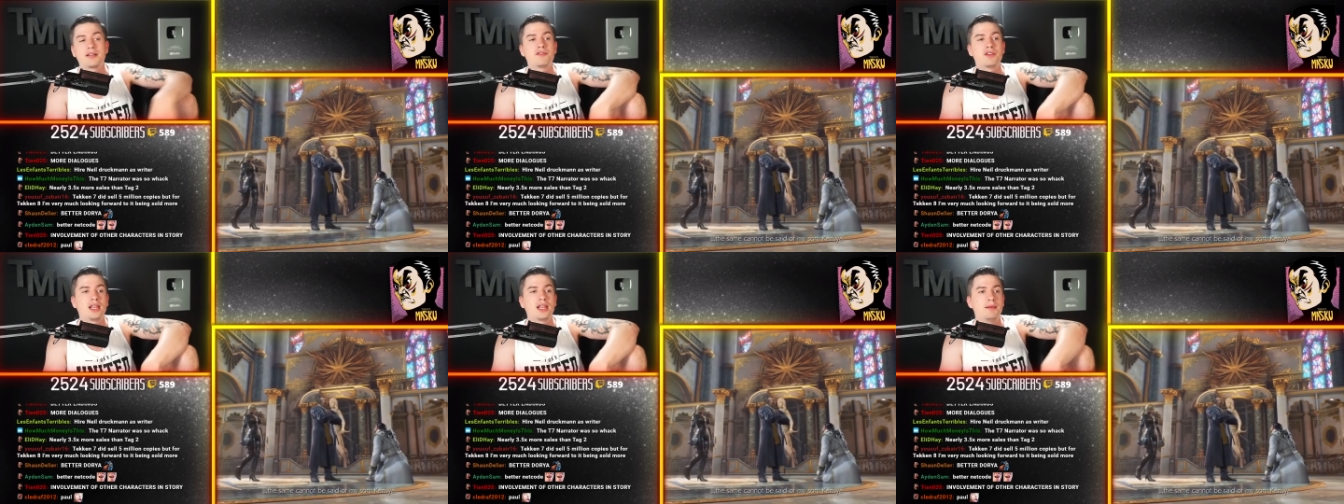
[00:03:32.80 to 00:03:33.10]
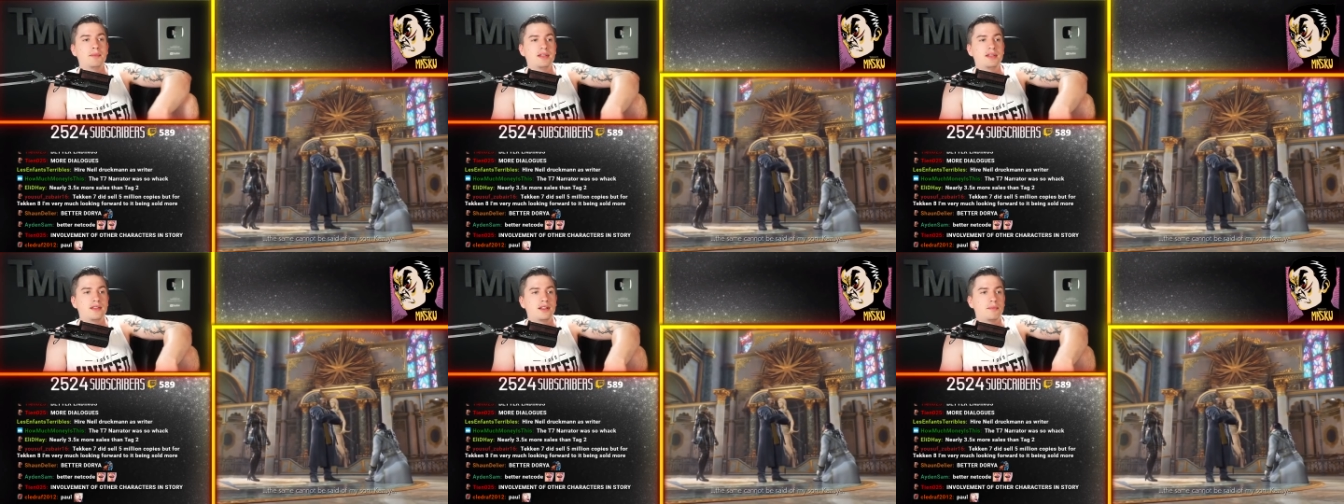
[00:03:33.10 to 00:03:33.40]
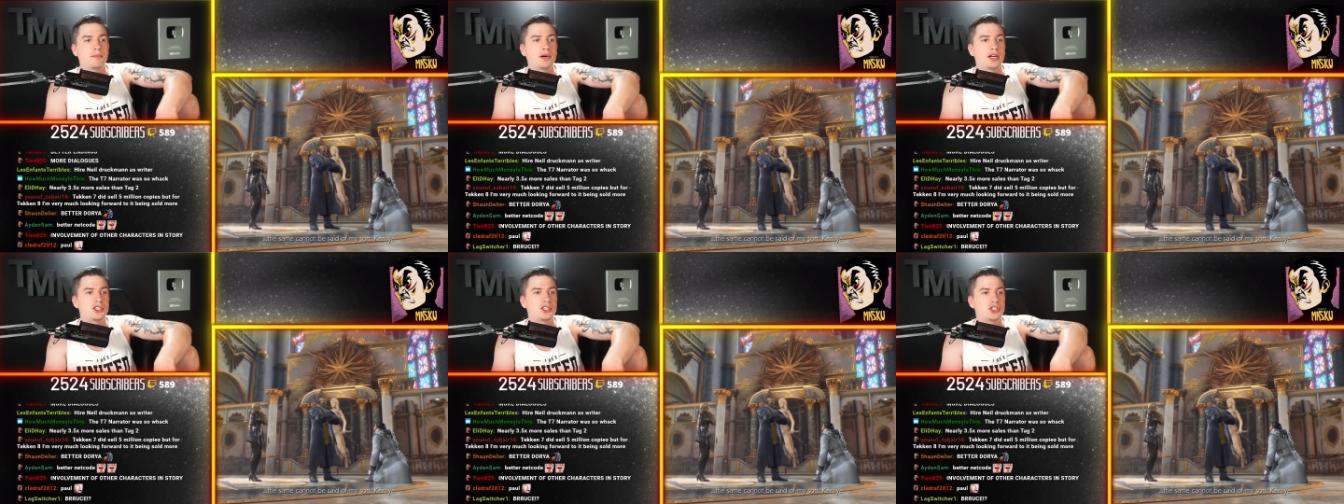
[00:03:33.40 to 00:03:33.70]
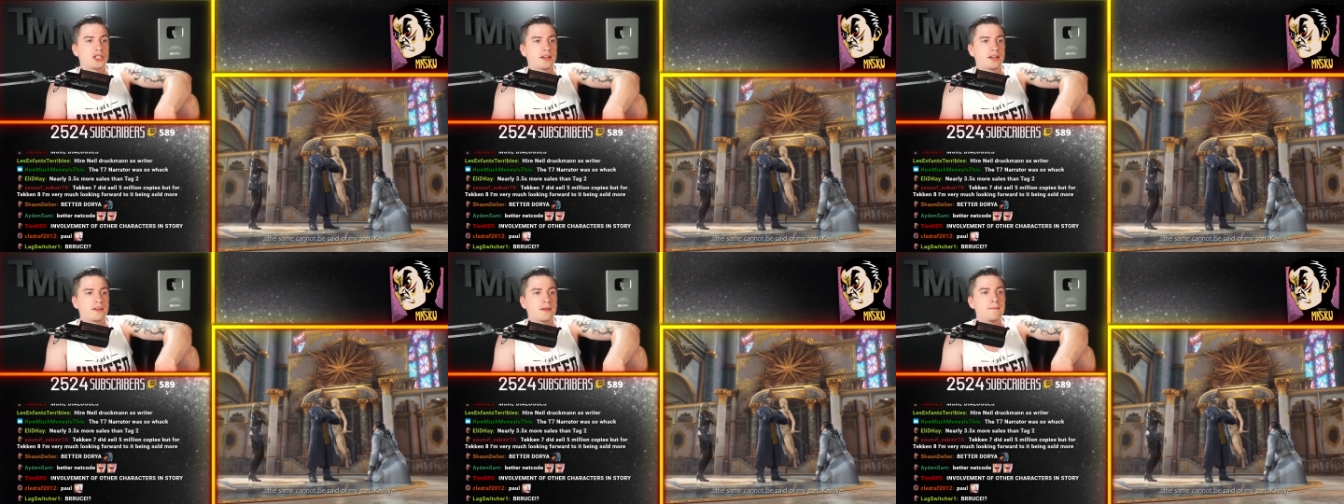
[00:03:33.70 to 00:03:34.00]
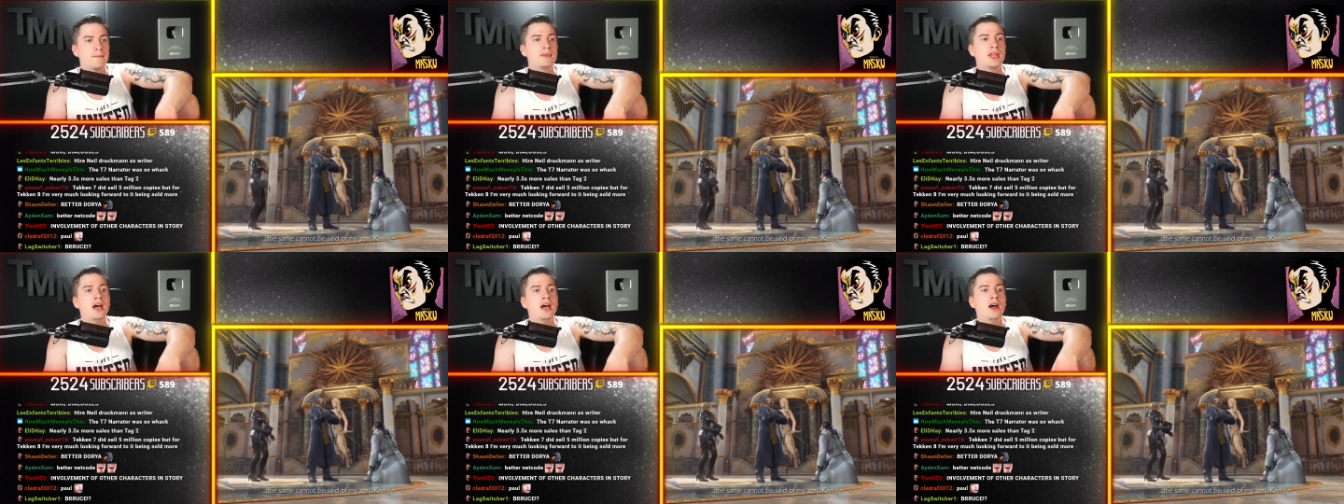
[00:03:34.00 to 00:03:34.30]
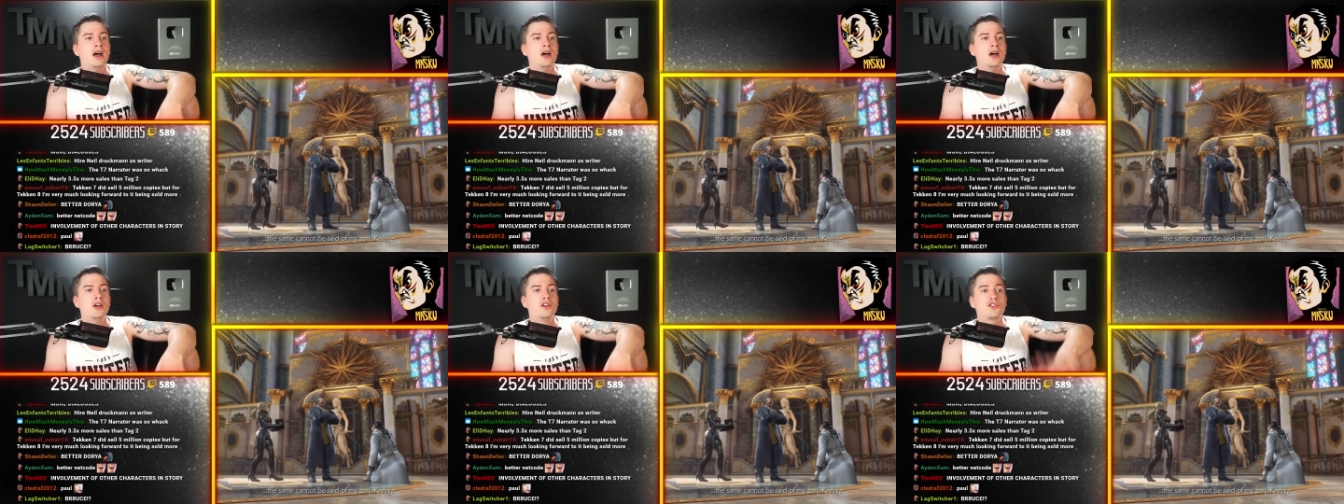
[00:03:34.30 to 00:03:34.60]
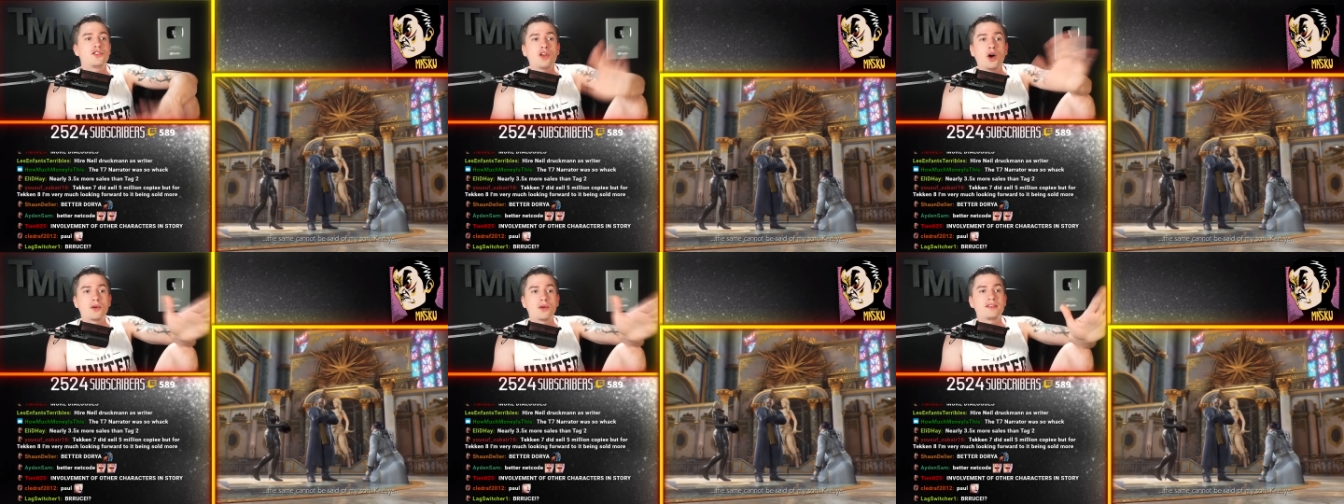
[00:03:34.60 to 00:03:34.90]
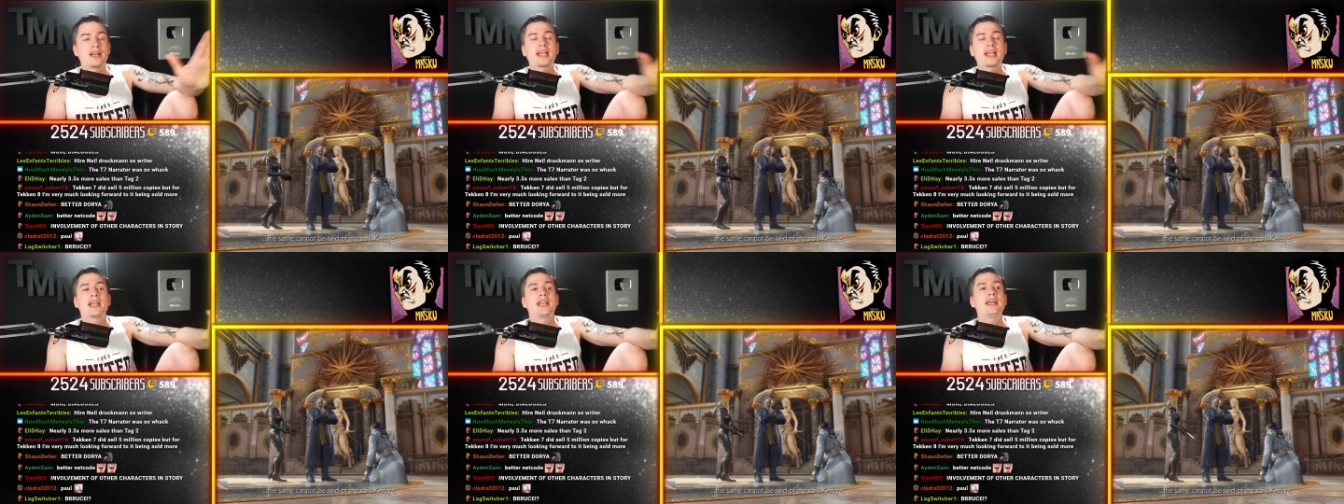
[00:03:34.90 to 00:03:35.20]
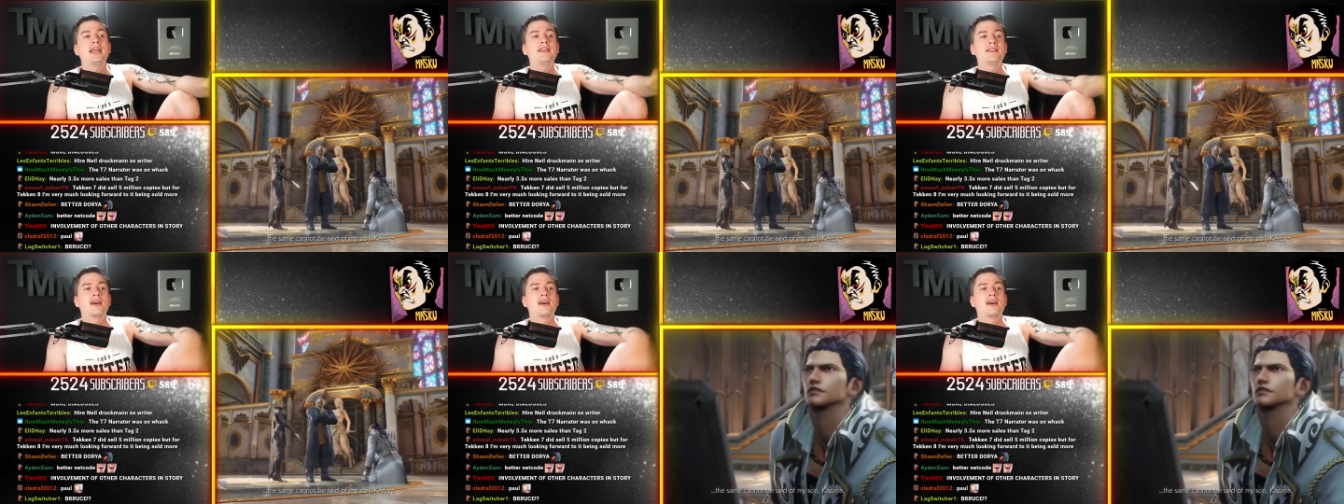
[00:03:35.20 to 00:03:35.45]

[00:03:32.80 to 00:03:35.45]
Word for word: the limited budget. So, Tekken eight,